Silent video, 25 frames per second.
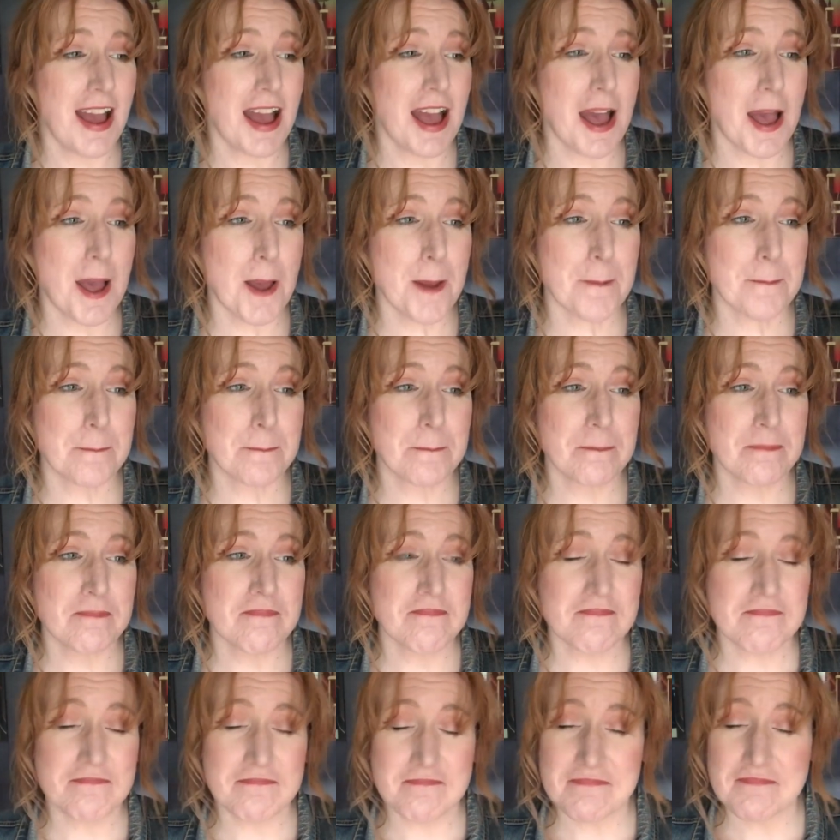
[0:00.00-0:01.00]
Um,
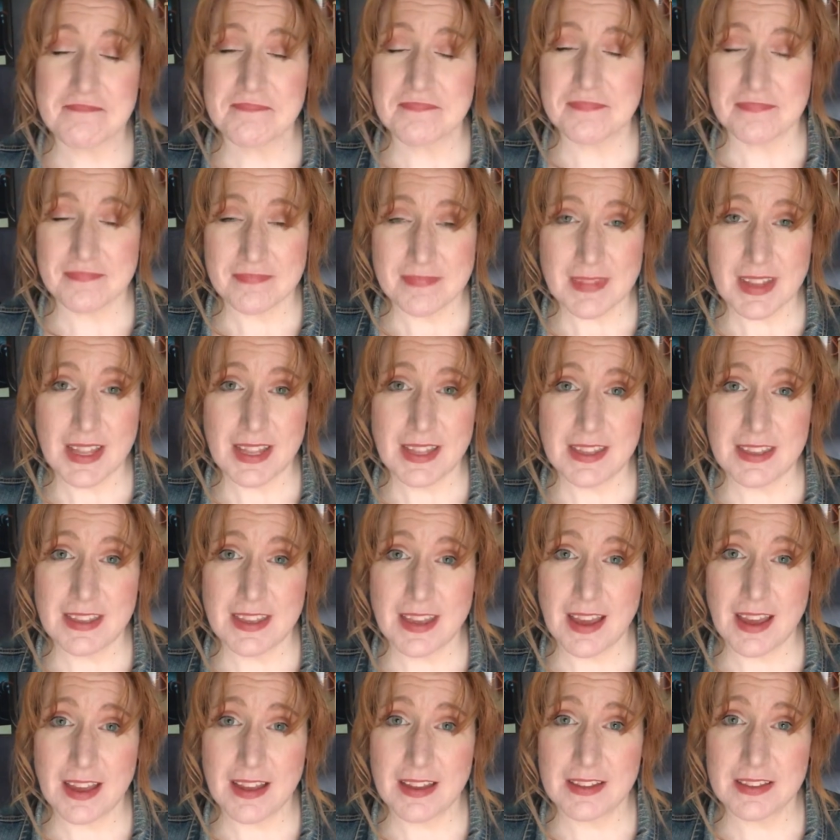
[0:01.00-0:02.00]

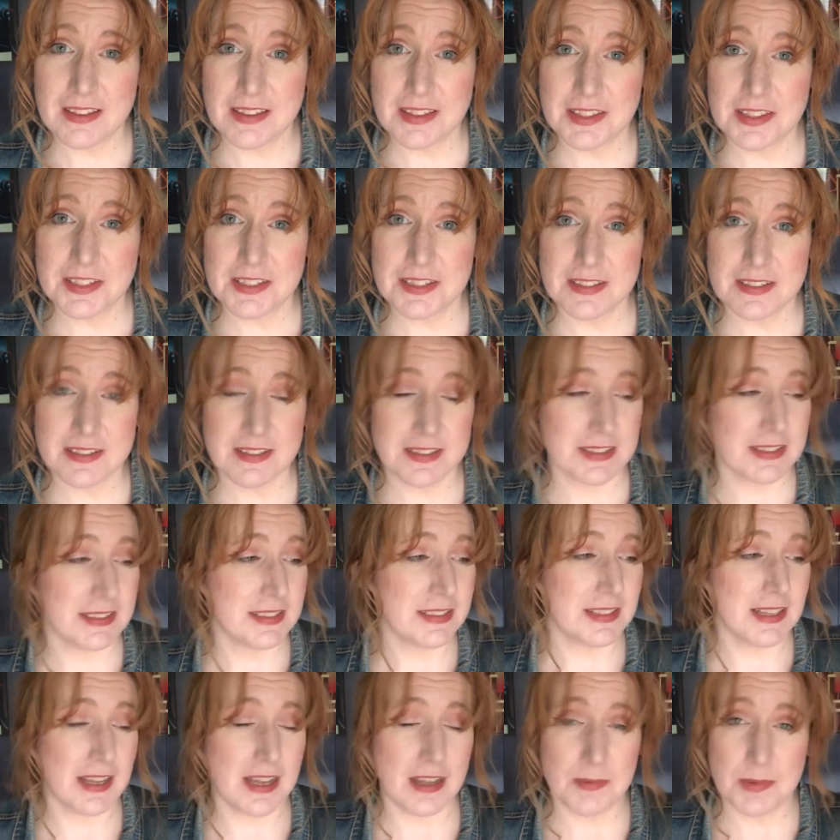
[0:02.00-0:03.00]
yeah, the,
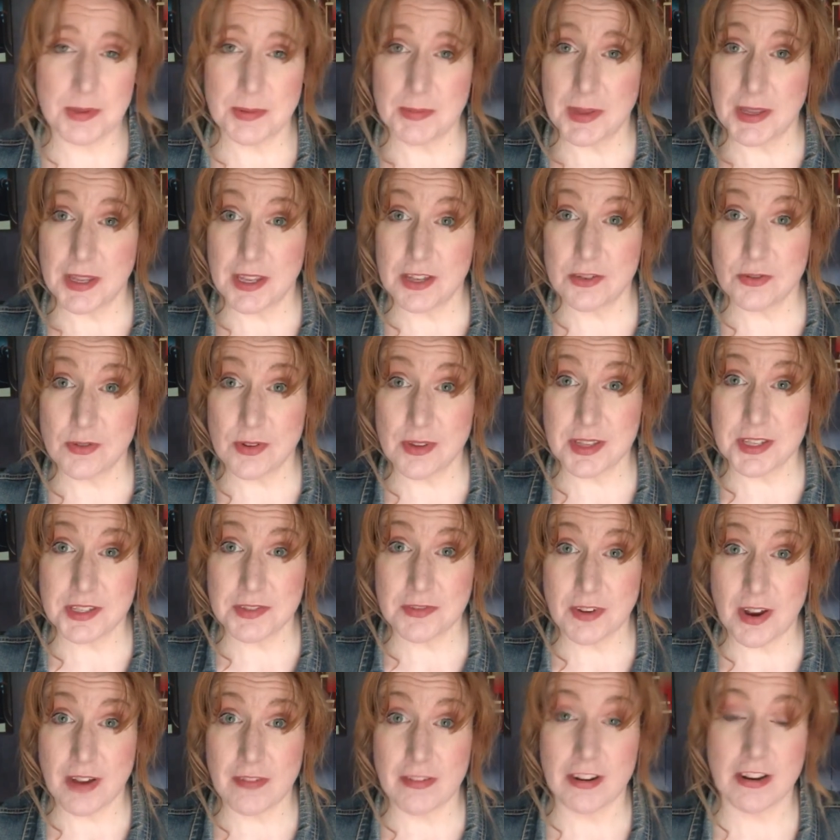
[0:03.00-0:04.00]
I'll be making doilies
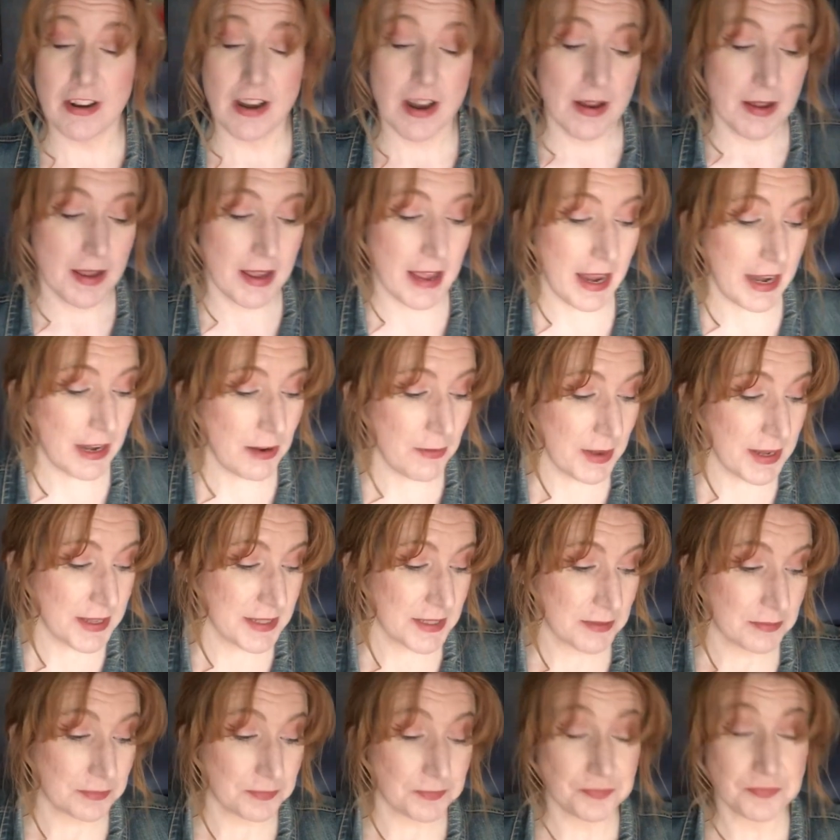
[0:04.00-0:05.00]
forever.
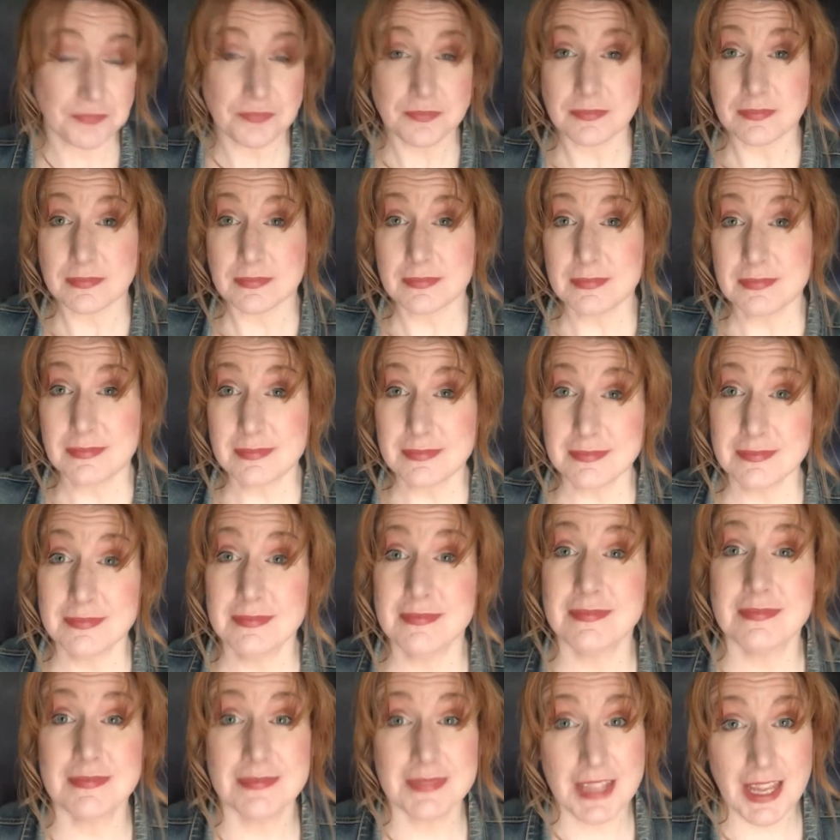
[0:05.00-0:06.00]
Anyways,
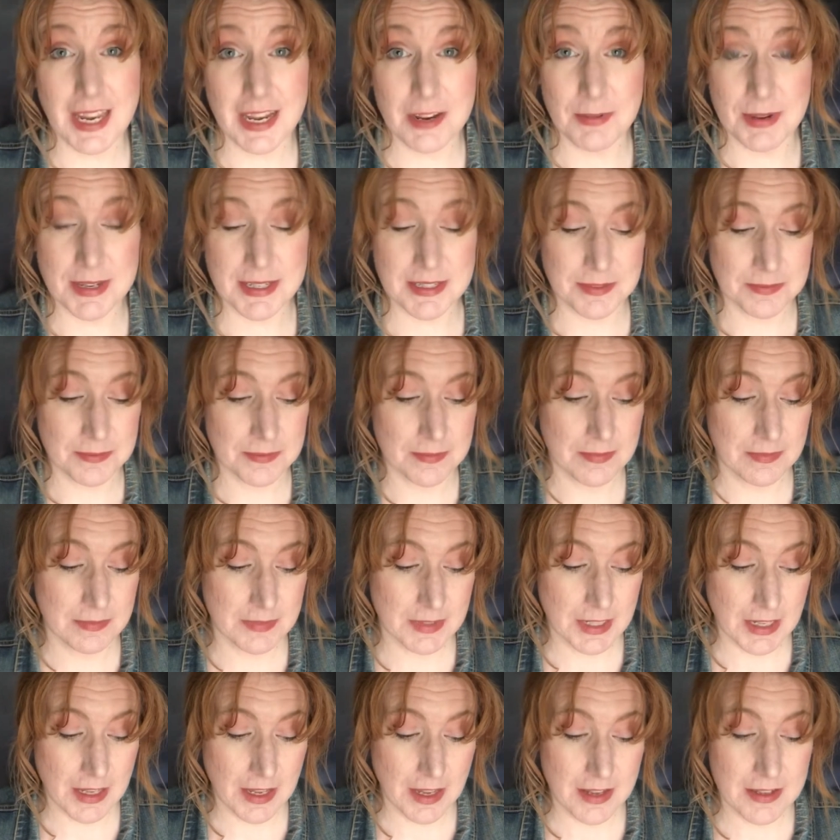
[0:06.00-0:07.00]
anyways,
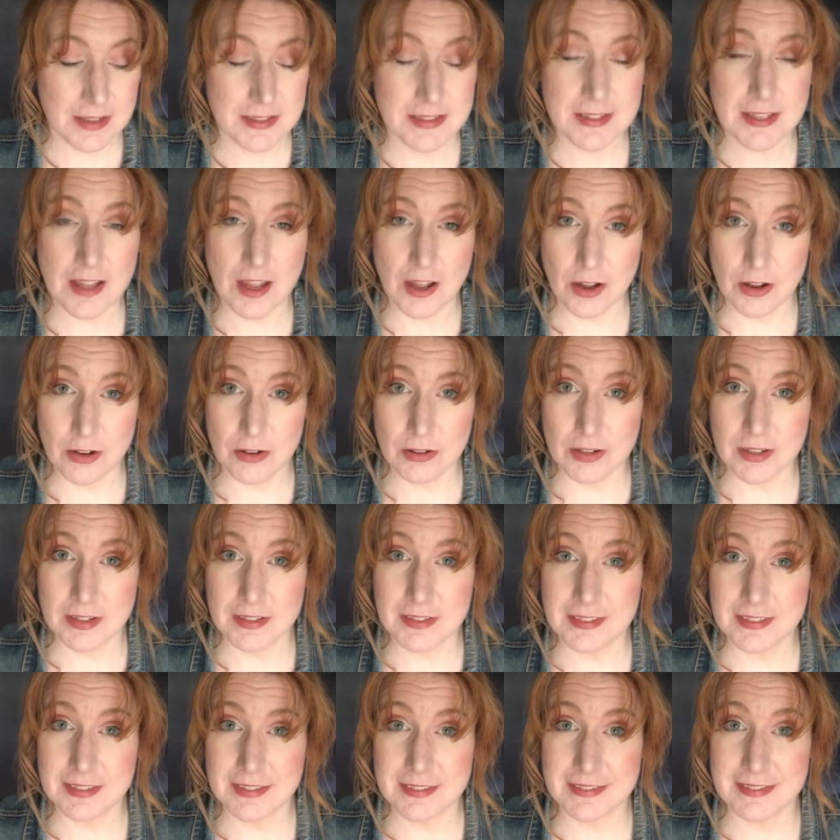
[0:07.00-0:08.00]
so
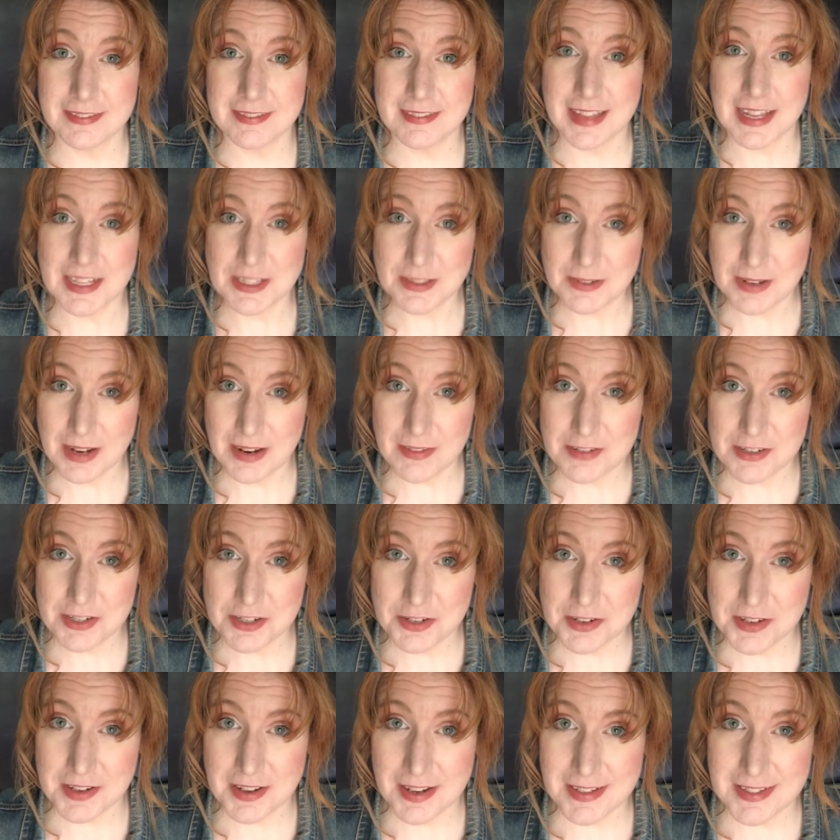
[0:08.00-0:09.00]
that's what I have to
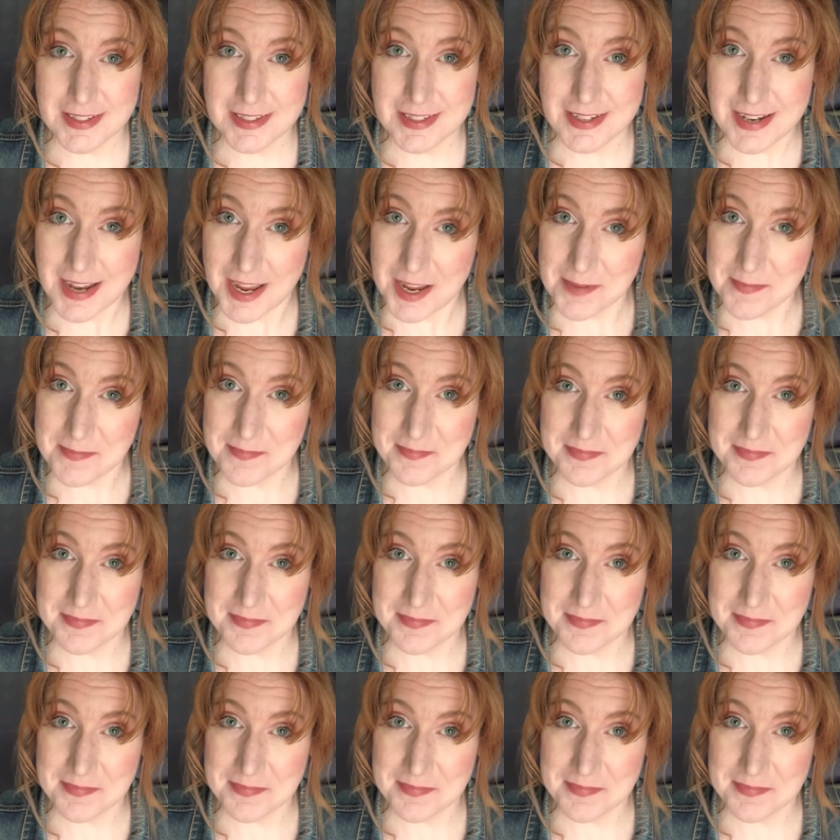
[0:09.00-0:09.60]
show you guys today.